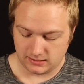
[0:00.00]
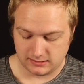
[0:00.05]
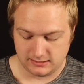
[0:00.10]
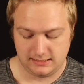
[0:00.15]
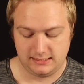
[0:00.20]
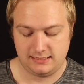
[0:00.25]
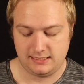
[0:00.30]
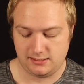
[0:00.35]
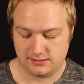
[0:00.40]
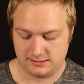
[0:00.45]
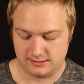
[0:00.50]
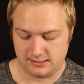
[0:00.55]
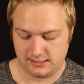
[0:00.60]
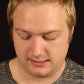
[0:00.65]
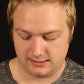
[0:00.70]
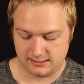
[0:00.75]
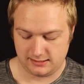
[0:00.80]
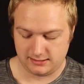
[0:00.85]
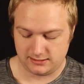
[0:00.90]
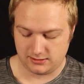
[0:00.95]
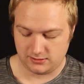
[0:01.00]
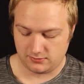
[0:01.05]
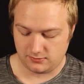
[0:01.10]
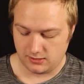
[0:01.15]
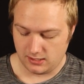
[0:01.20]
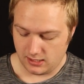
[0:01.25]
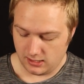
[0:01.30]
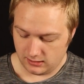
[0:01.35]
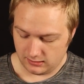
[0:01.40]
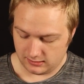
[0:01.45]
details that I did. So
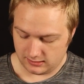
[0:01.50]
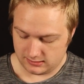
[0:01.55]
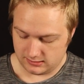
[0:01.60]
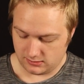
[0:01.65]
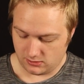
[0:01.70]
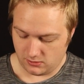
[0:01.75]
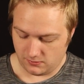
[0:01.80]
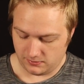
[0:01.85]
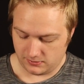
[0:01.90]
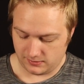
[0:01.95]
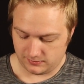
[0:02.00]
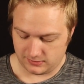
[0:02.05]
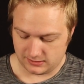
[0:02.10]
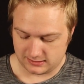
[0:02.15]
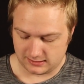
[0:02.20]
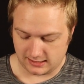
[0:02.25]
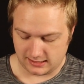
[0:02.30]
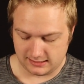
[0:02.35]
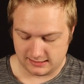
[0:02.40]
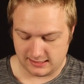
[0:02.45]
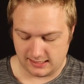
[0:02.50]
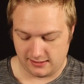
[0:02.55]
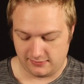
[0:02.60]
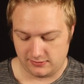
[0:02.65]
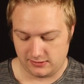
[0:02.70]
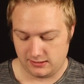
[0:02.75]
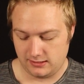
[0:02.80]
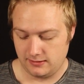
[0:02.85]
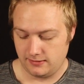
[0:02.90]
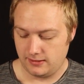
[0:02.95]
let's open up this guy,
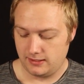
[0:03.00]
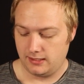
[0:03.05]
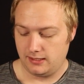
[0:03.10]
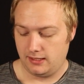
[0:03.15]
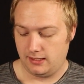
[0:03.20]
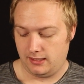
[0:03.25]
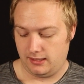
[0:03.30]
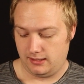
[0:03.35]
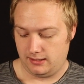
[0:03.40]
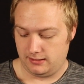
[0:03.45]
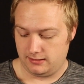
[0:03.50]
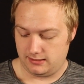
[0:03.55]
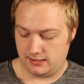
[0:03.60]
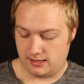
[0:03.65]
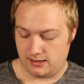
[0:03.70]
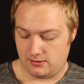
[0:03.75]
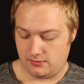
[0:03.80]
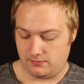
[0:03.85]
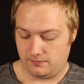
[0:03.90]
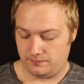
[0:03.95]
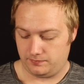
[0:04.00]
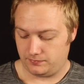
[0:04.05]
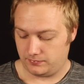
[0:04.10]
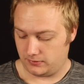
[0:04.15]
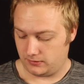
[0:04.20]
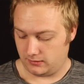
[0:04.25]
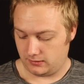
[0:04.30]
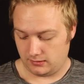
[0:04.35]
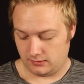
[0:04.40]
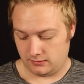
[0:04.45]
David. Now,
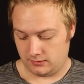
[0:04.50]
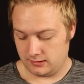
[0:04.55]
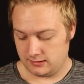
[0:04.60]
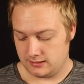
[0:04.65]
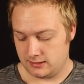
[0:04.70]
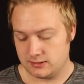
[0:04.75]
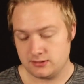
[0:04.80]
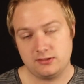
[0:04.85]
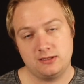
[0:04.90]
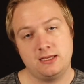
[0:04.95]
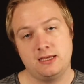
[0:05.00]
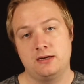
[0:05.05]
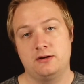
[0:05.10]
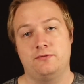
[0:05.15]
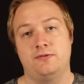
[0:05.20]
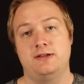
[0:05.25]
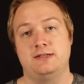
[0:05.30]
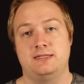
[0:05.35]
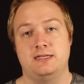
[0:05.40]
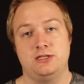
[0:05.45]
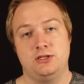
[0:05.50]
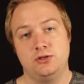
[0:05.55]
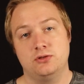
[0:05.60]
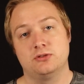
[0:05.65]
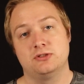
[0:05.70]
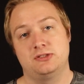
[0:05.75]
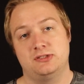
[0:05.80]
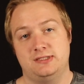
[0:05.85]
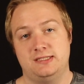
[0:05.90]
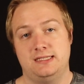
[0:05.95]
this is the interface that
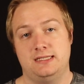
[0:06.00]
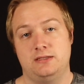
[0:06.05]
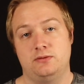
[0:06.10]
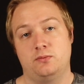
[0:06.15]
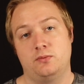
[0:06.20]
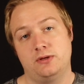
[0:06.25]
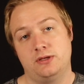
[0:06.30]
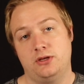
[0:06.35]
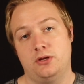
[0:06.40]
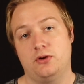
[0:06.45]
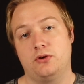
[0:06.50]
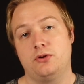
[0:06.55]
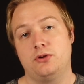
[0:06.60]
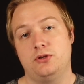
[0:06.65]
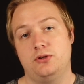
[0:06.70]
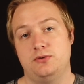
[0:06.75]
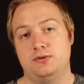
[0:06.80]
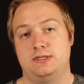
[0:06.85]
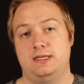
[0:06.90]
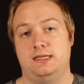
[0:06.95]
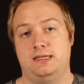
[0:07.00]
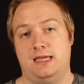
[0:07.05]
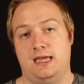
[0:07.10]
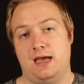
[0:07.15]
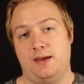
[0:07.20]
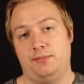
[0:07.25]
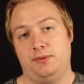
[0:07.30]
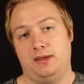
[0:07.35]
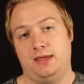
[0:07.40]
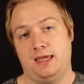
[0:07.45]
you'll see when you're using the
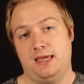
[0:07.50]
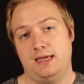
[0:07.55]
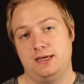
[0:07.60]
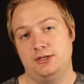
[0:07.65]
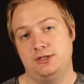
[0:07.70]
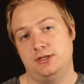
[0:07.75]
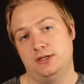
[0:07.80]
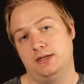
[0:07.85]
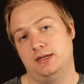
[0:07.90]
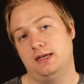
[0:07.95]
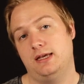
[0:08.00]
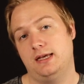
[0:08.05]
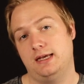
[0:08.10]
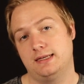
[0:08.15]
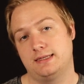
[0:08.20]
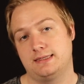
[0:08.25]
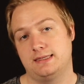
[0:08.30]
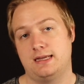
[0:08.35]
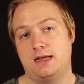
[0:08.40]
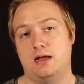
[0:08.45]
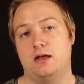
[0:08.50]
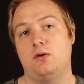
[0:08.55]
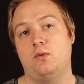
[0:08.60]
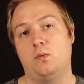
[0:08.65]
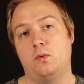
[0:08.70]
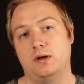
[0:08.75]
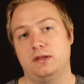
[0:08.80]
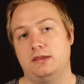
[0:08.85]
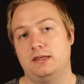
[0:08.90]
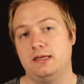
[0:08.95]
application. It's not
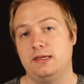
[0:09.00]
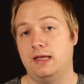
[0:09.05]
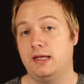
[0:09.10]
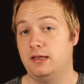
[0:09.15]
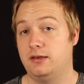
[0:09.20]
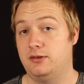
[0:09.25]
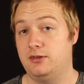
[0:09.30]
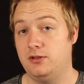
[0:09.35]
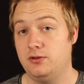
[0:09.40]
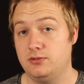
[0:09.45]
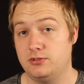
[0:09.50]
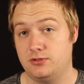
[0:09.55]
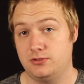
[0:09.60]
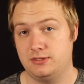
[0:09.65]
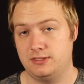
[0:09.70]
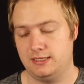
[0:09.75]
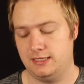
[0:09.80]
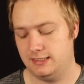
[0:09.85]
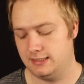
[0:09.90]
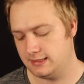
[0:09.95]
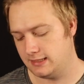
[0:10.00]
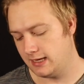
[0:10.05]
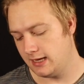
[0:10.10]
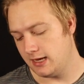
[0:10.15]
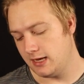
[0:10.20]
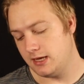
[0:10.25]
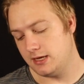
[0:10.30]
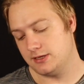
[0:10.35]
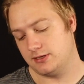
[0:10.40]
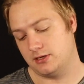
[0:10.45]
what the end user sees.
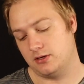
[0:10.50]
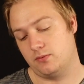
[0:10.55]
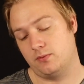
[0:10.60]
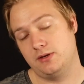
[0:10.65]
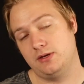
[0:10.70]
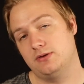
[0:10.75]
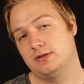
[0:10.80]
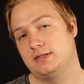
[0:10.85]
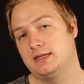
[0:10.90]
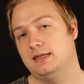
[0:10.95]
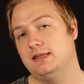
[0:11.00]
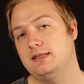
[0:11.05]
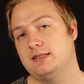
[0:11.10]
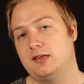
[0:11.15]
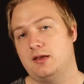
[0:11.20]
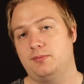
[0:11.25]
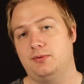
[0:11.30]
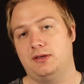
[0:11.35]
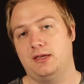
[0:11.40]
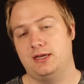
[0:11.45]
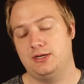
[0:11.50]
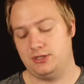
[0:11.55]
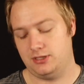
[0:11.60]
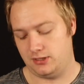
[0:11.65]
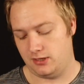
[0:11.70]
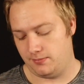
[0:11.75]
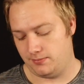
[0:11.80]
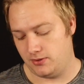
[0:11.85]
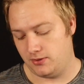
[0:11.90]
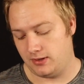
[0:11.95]
So when you set this application
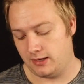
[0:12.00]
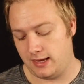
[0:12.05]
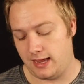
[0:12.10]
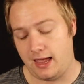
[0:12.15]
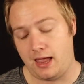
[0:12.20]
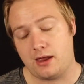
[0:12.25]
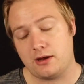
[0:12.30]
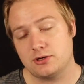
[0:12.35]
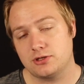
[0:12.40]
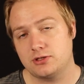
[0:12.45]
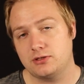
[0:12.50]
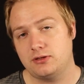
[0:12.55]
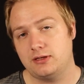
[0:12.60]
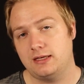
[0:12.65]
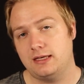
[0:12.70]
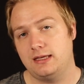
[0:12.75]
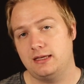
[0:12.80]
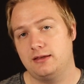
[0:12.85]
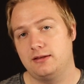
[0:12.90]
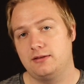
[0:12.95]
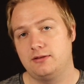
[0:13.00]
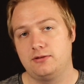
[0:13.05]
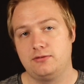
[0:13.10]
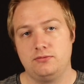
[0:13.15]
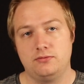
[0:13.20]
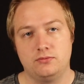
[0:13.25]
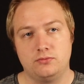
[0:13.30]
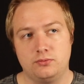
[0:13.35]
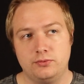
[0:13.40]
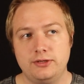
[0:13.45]
up, you can actually
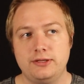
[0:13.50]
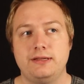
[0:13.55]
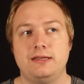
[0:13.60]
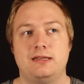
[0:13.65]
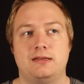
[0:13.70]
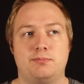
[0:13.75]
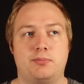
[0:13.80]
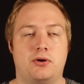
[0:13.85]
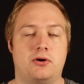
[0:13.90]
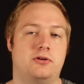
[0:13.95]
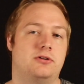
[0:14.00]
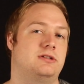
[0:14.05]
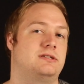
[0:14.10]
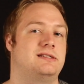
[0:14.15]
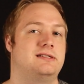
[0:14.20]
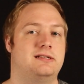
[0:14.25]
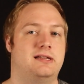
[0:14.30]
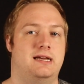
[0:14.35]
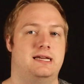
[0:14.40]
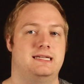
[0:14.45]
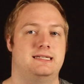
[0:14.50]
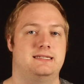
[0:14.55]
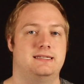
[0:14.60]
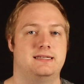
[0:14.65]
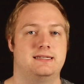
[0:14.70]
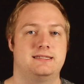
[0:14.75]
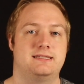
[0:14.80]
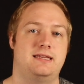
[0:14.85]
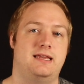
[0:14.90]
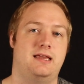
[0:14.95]
really personalize
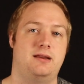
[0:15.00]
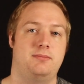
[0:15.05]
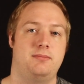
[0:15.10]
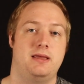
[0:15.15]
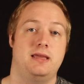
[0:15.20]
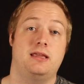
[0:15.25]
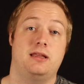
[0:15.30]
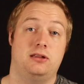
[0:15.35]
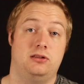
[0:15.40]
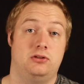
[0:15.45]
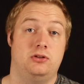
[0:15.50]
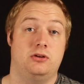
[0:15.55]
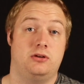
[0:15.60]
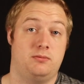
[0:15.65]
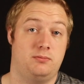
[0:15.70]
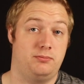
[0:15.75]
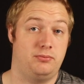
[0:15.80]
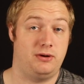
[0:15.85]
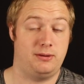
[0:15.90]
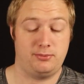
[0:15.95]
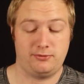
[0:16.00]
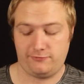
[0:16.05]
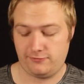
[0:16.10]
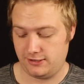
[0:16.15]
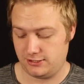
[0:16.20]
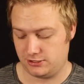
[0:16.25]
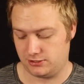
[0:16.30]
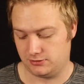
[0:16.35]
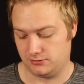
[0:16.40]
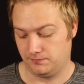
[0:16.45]
this and make it look pretty
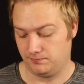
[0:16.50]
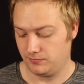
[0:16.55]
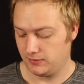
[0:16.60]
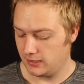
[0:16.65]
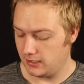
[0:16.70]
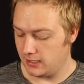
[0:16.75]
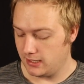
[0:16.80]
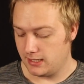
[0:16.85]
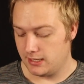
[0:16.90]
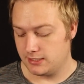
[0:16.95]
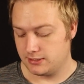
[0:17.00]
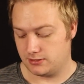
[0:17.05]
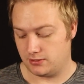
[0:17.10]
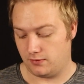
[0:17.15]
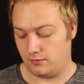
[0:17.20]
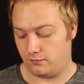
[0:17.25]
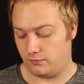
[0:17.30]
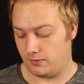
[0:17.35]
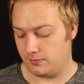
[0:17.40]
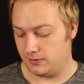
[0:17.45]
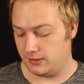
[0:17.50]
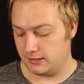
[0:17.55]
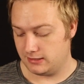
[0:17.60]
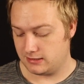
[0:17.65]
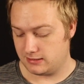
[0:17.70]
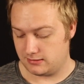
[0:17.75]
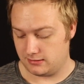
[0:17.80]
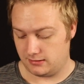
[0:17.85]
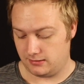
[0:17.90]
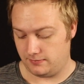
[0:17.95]
professional. So from
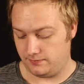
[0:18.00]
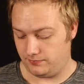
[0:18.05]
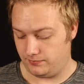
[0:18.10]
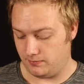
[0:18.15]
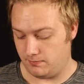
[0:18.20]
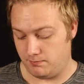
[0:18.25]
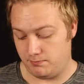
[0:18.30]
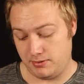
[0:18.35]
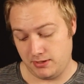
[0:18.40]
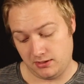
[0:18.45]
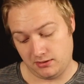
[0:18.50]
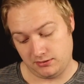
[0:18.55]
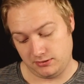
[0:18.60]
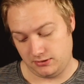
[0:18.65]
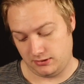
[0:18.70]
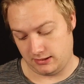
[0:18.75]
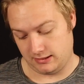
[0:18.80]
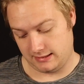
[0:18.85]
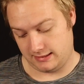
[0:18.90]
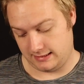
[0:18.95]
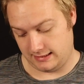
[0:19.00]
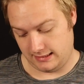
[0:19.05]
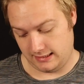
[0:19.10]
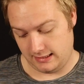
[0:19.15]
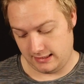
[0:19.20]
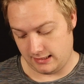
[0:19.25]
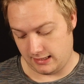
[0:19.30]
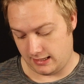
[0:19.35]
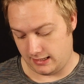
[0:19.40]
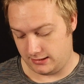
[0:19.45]
this bill, you can
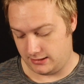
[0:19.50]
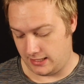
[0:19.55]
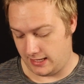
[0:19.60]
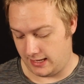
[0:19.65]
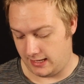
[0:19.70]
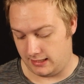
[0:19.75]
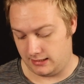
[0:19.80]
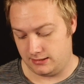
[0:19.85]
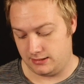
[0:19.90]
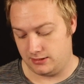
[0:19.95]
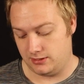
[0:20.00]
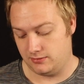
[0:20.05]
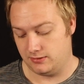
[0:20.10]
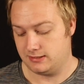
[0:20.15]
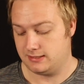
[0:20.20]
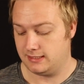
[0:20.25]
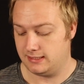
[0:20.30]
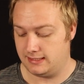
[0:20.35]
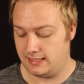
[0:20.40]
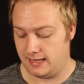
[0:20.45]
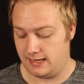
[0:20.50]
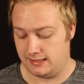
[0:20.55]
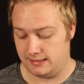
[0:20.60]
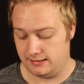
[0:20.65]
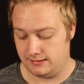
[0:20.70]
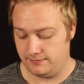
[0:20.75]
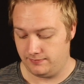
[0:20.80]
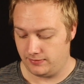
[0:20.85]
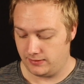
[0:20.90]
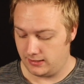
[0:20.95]
see I had to do a
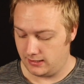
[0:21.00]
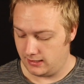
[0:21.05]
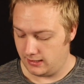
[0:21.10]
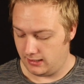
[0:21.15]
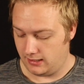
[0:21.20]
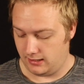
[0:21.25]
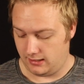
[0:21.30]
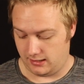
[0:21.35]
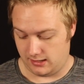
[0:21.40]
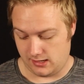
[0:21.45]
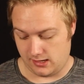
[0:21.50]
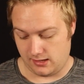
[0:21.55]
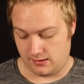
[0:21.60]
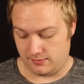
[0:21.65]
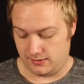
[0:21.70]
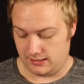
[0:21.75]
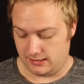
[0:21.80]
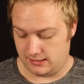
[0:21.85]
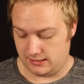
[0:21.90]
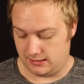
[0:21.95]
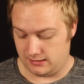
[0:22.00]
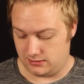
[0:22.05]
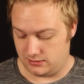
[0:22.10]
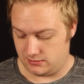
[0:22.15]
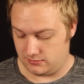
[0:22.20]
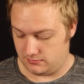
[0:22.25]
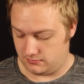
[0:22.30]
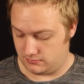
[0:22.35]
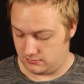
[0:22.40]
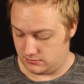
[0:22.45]
sedan. He did,
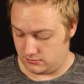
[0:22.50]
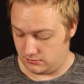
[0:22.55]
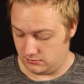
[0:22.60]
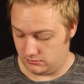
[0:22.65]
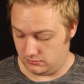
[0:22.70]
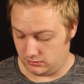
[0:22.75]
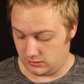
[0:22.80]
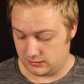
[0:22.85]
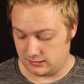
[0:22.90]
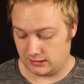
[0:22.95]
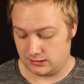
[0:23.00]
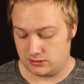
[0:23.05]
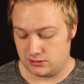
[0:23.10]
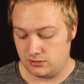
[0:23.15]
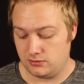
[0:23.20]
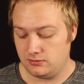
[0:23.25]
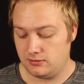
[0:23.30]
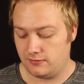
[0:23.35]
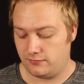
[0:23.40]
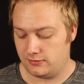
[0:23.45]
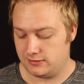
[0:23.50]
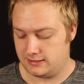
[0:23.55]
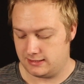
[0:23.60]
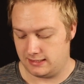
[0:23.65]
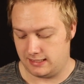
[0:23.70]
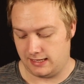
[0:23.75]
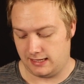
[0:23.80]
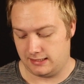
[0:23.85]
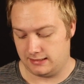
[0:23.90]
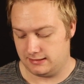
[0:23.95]
looks like 2 different
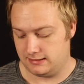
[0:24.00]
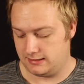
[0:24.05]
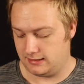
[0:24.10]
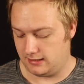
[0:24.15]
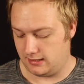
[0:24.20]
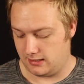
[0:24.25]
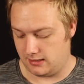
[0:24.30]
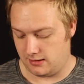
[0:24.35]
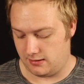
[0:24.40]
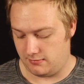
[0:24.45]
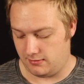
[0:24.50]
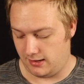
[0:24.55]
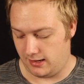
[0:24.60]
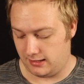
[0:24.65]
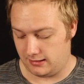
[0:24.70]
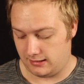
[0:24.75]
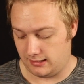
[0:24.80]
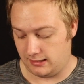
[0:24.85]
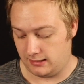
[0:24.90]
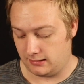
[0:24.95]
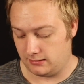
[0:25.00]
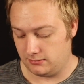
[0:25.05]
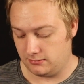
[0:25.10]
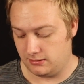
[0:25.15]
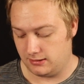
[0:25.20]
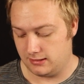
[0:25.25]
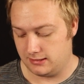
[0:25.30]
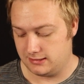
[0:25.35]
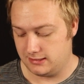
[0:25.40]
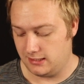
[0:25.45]
sedans, and I
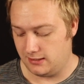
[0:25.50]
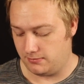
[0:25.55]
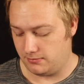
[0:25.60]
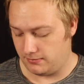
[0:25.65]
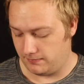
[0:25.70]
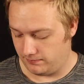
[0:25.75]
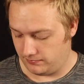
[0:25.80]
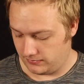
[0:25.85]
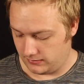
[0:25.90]
included a tip.